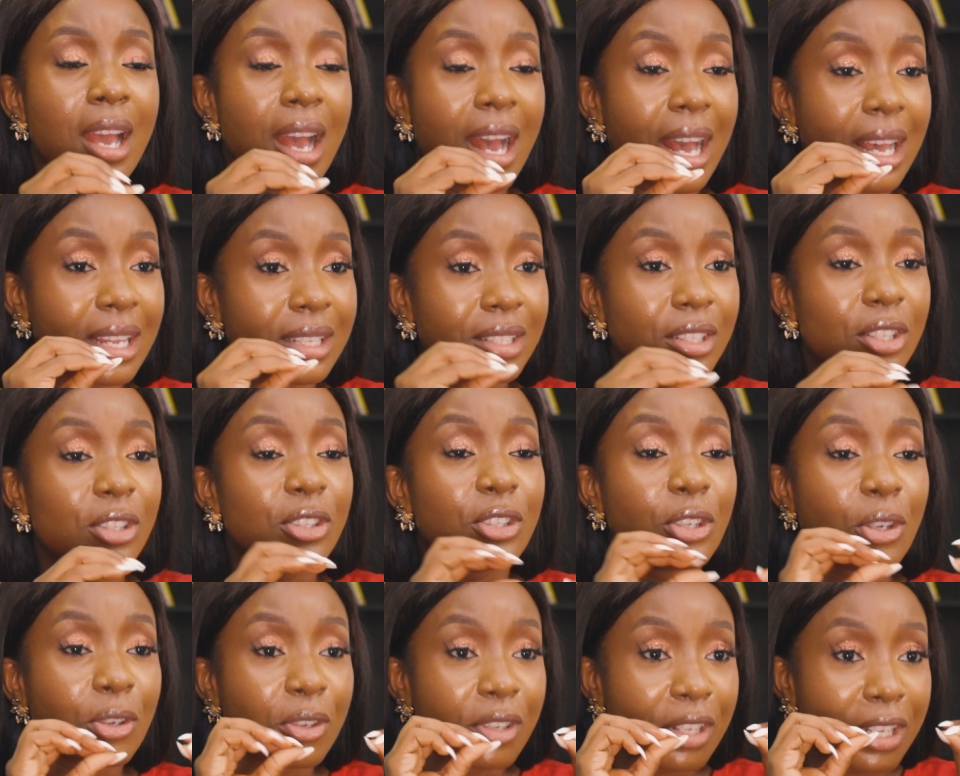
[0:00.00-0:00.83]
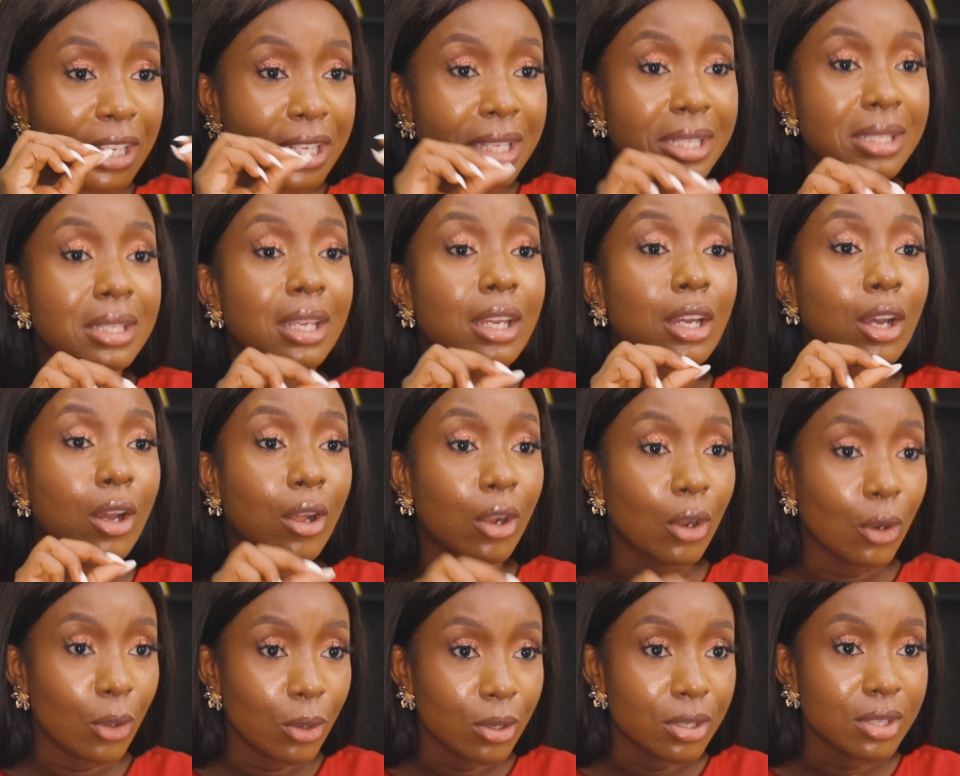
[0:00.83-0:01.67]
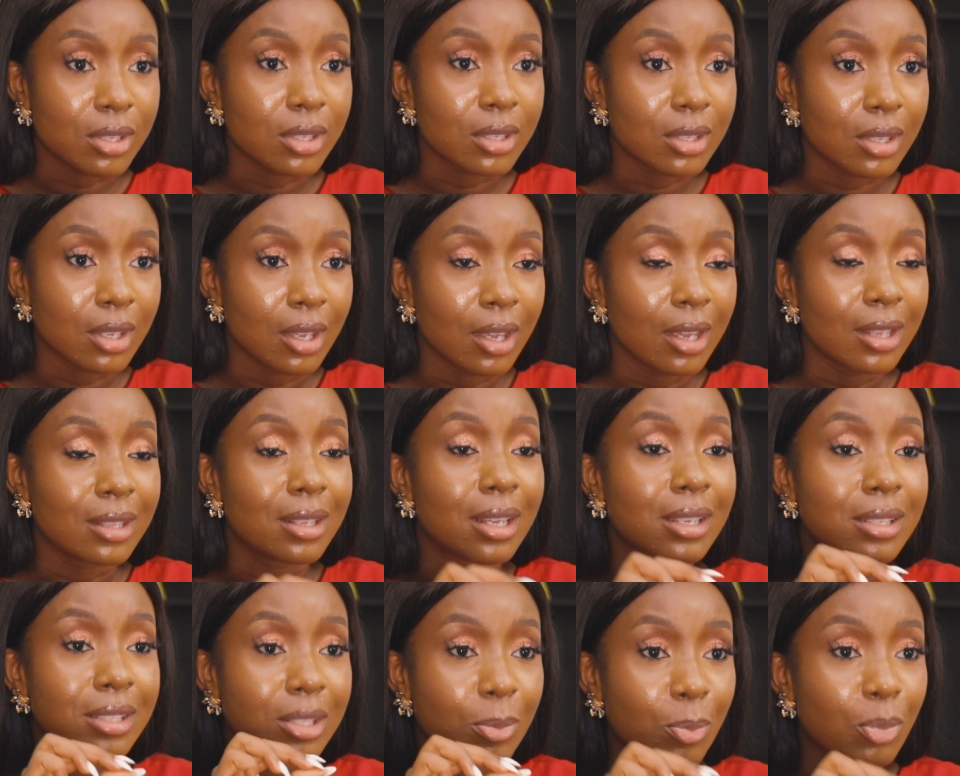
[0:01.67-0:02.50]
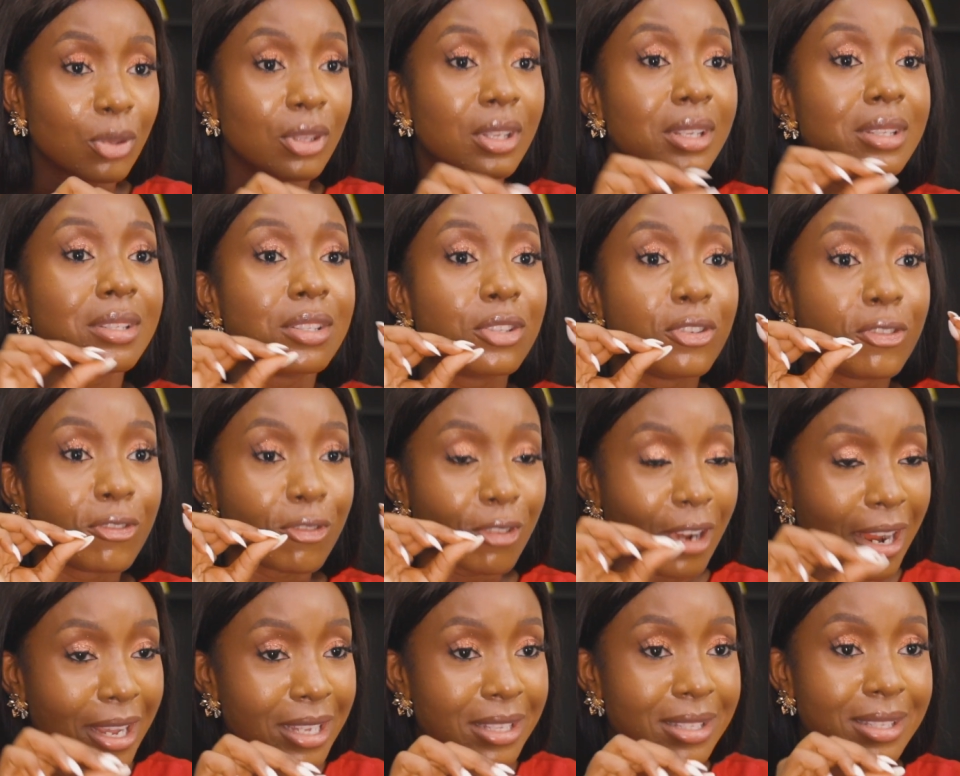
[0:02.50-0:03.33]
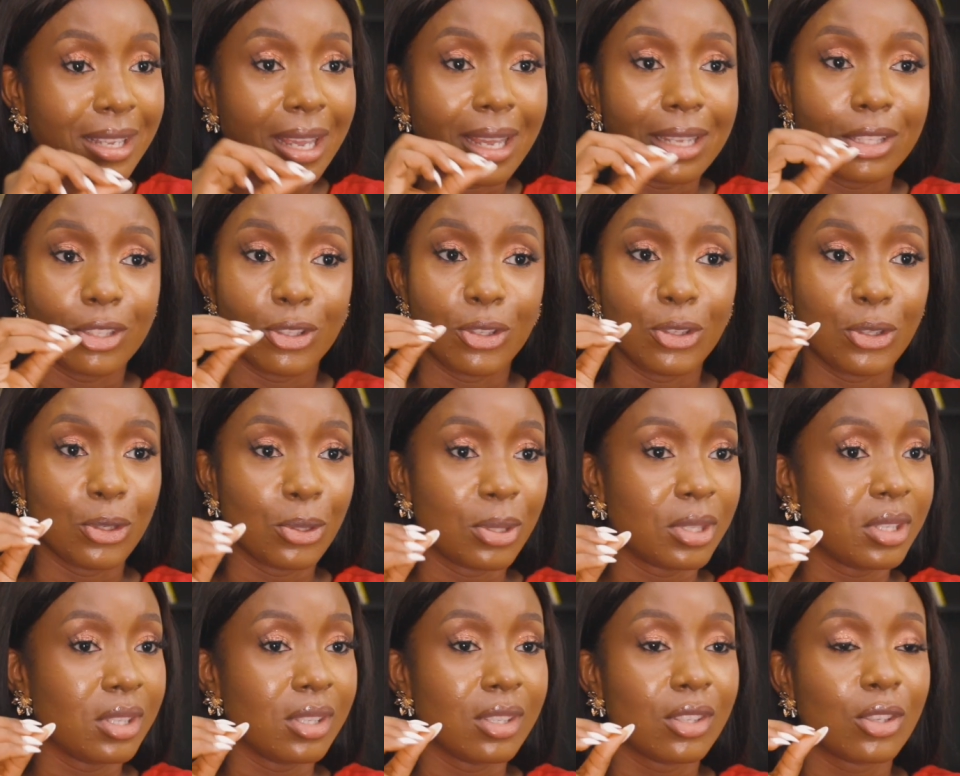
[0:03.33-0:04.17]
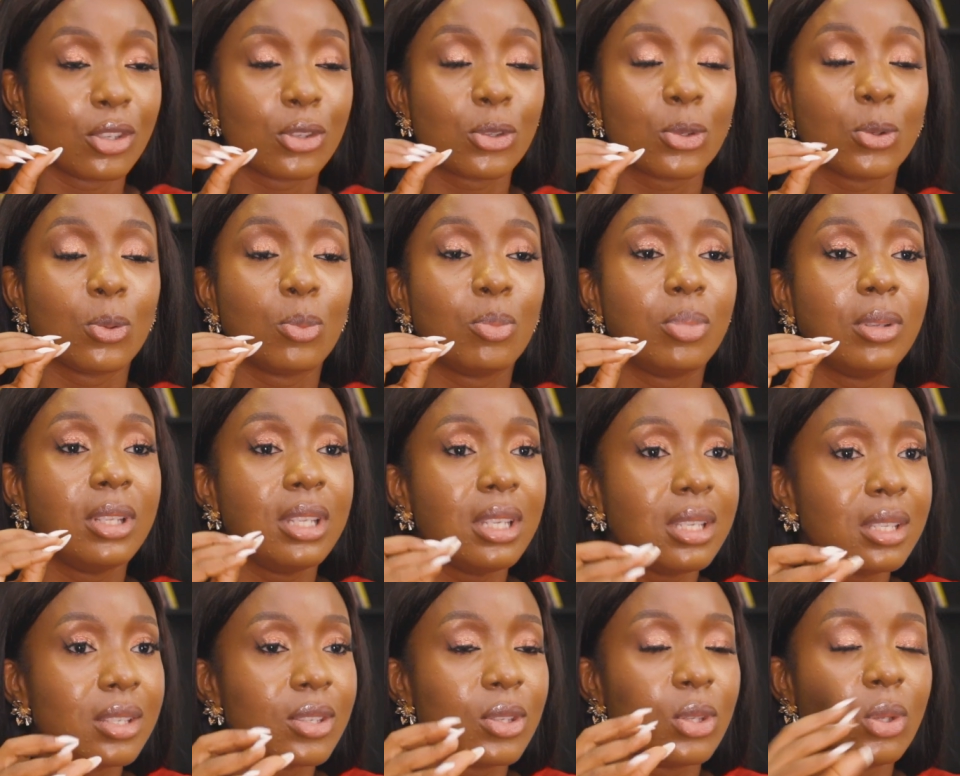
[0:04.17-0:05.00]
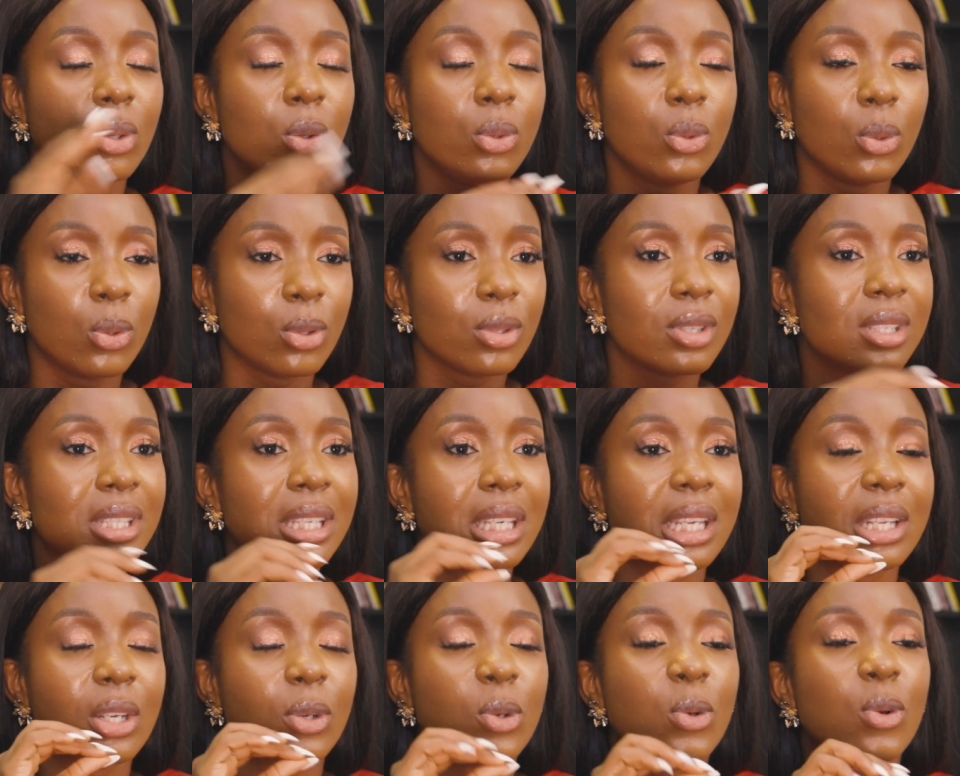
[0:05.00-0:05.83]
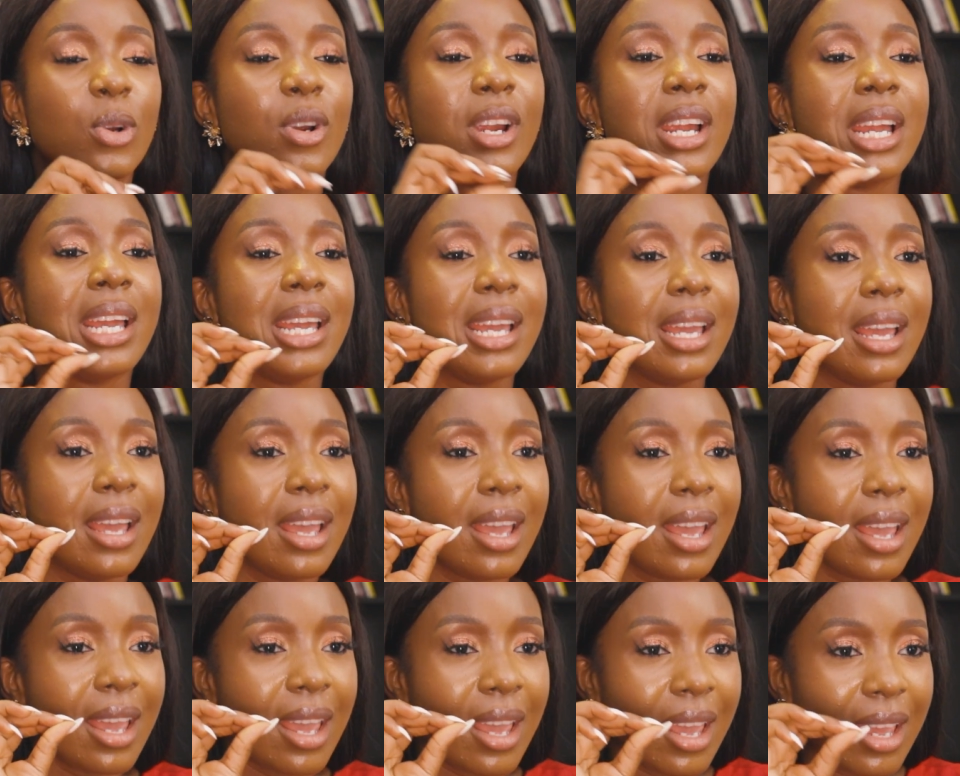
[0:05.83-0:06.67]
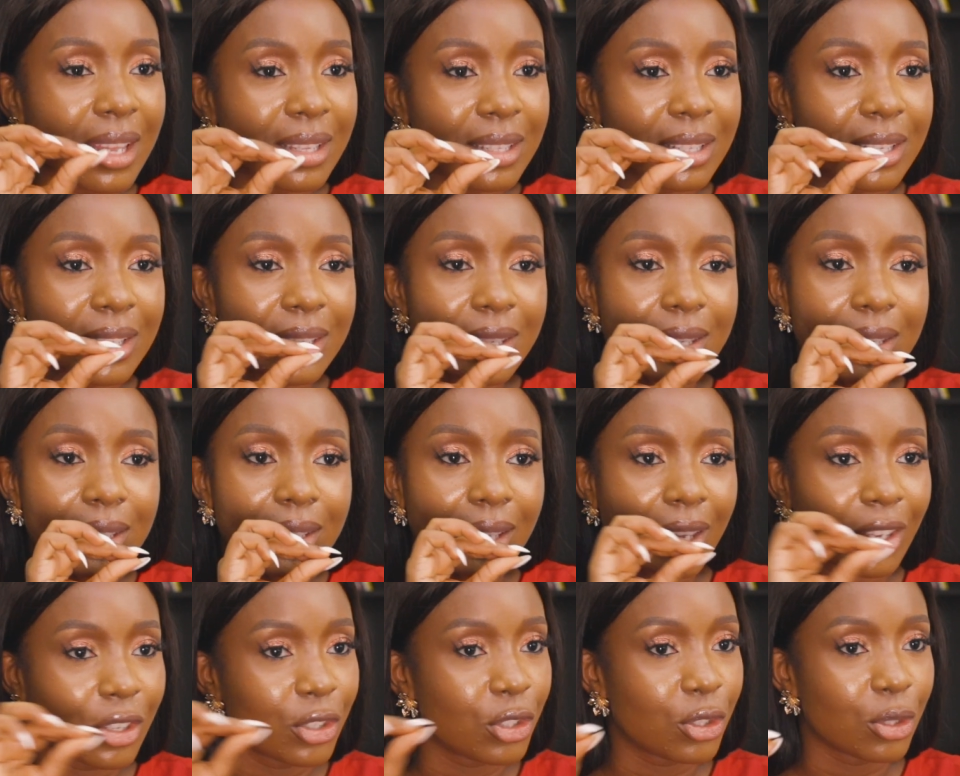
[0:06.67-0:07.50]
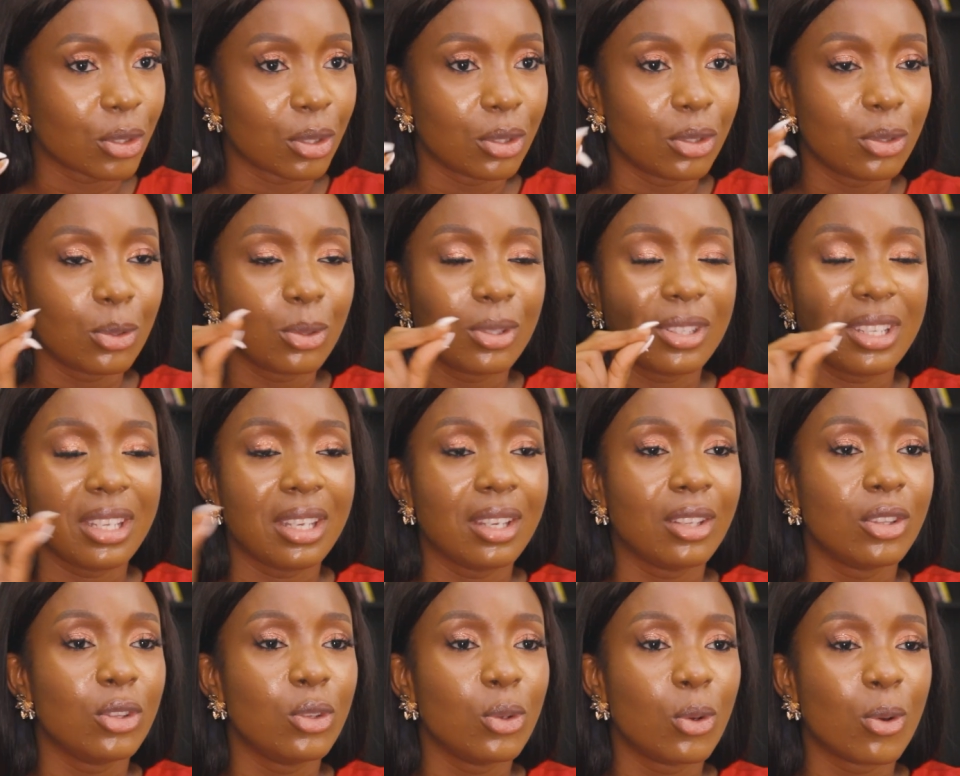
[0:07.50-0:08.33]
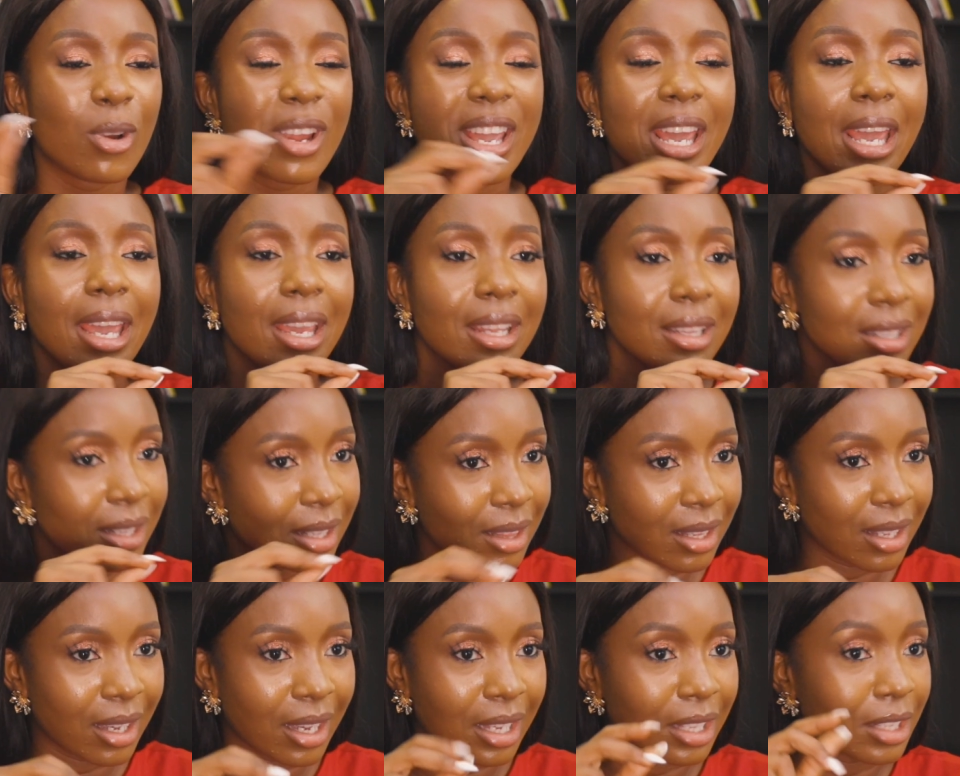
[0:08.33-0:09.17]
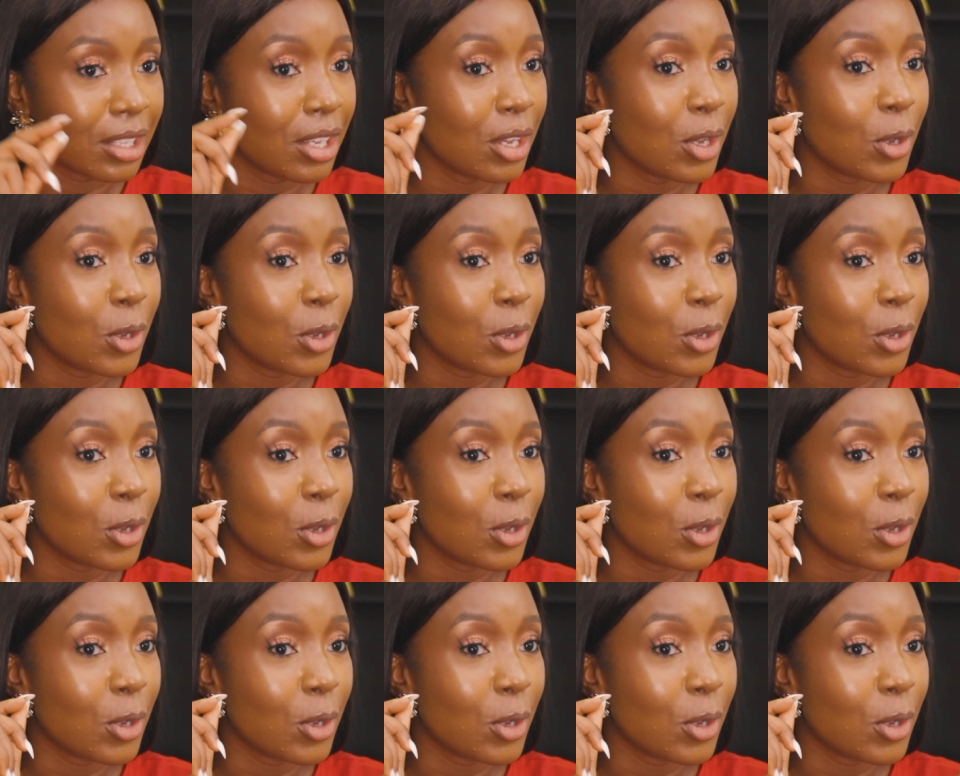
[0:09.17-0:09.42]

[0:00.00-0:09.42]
And there is a clause that stipulates the rights and the duties. So please don't ignore any section, don't ignore any line.